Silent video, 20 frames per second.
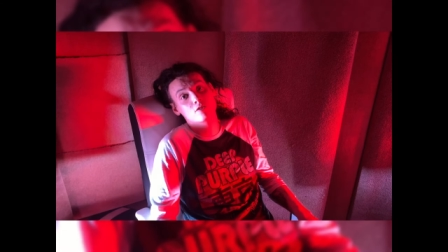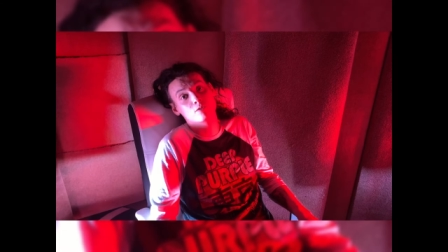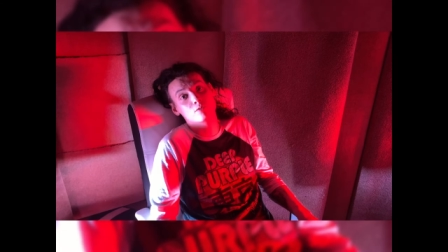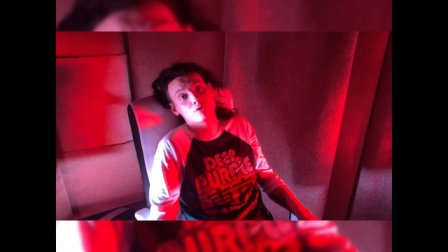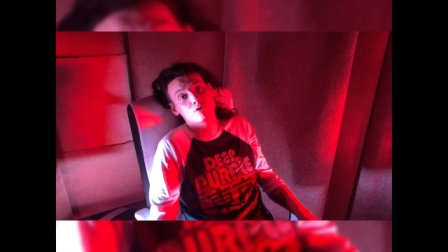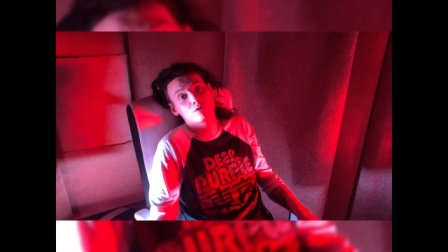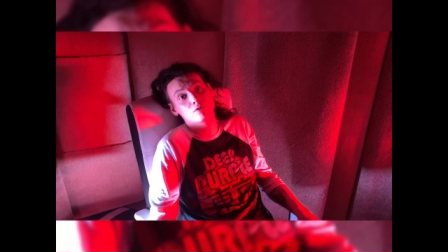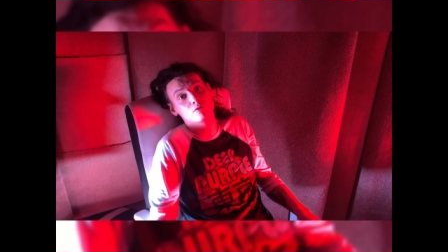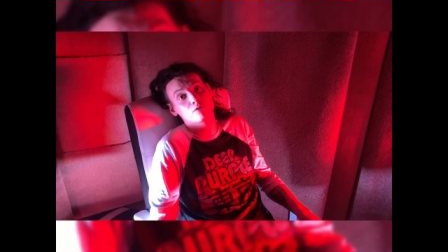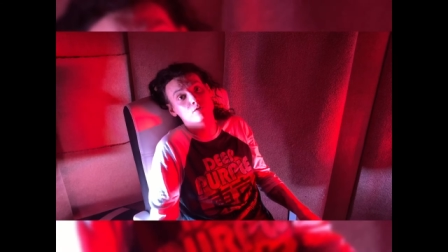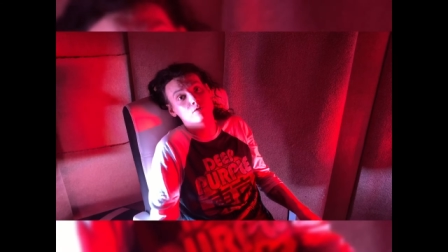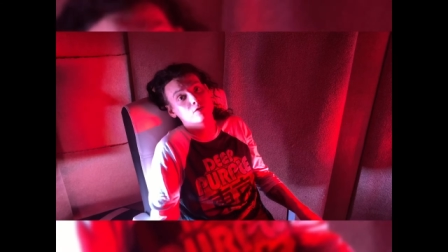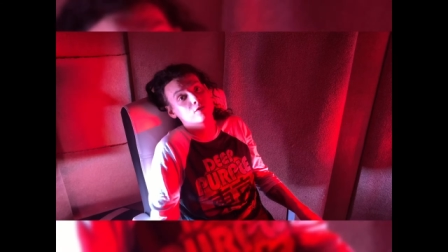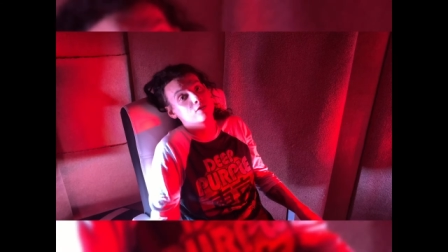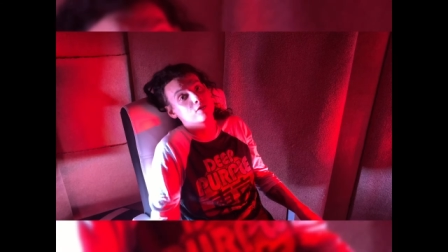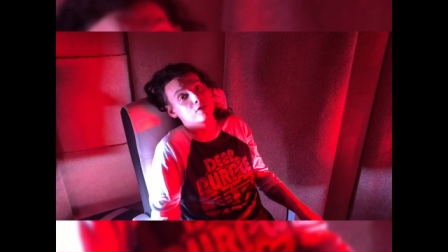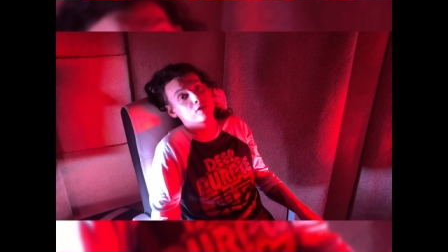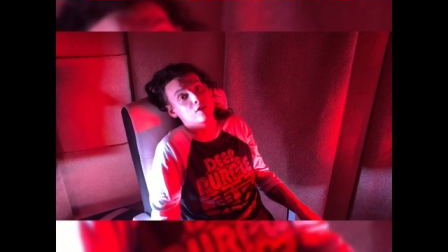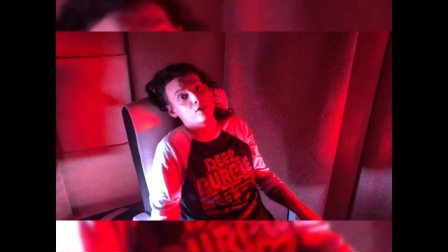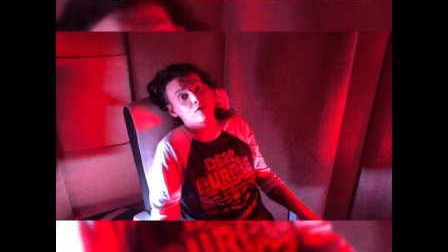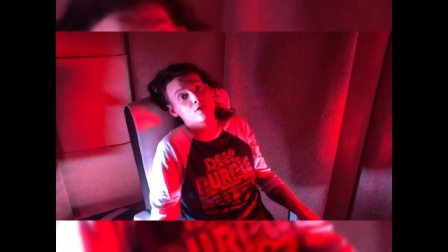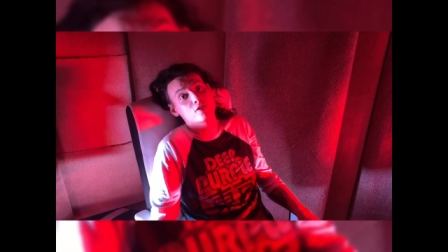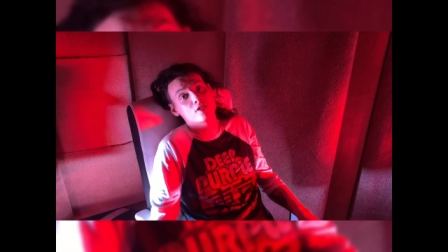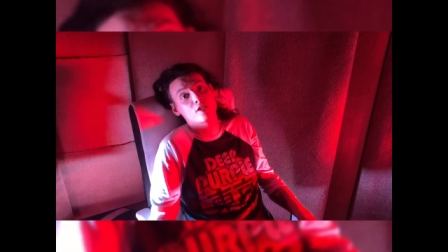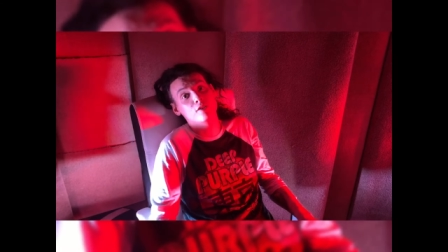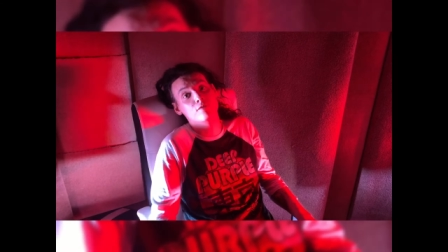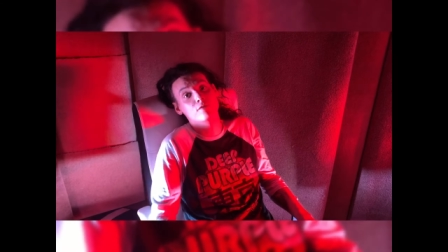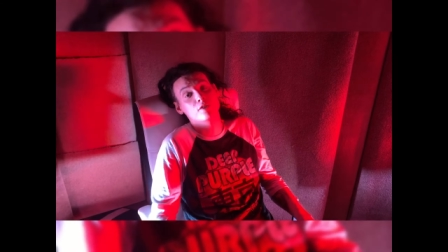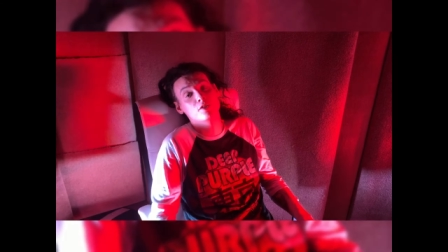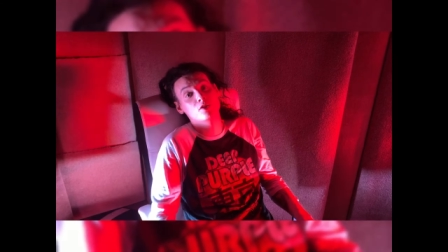socials that the kids
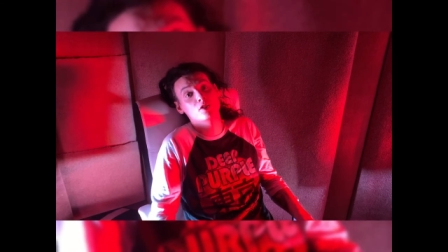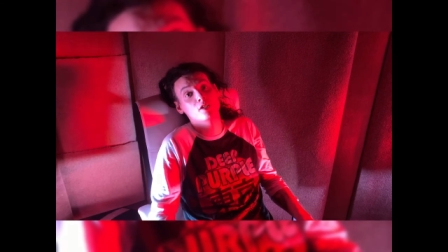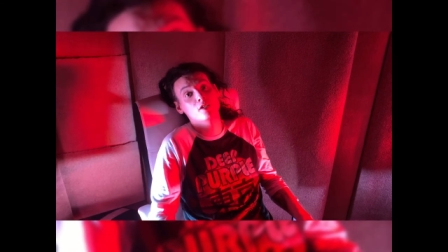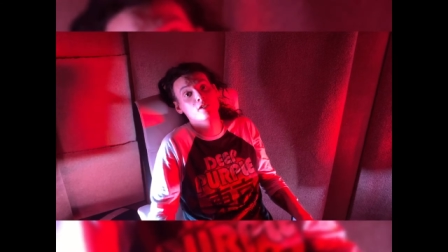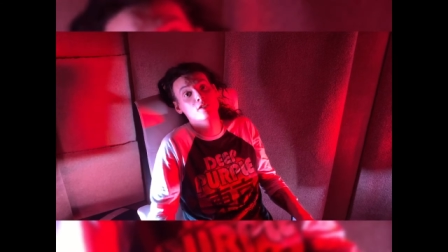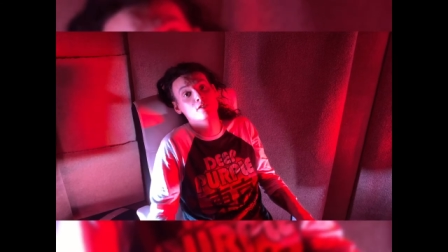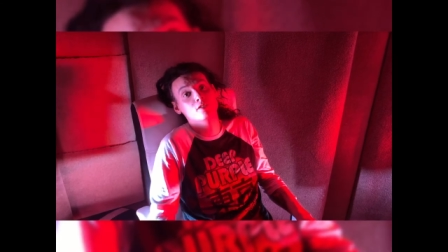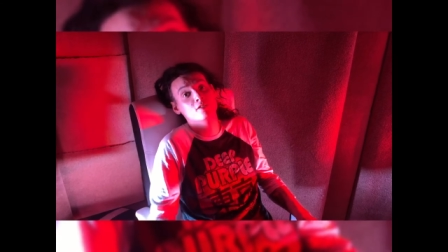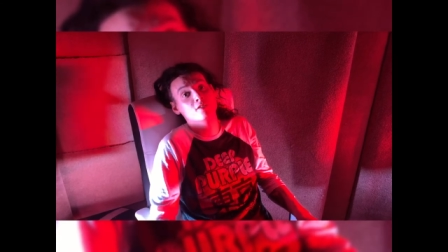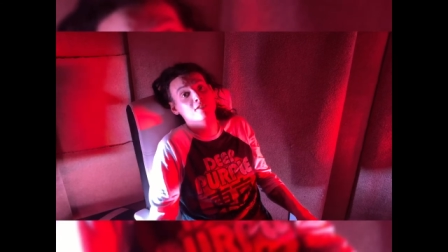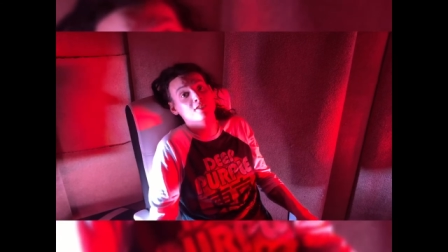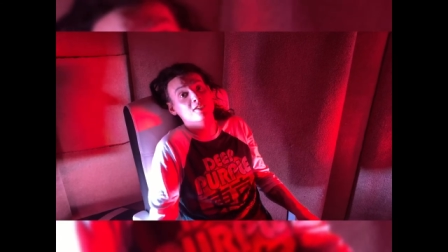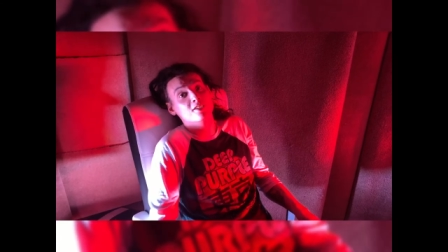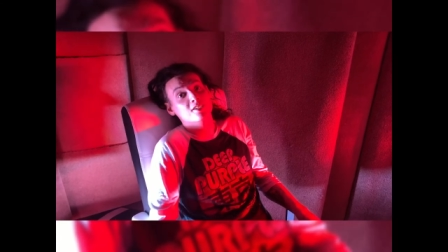have these days.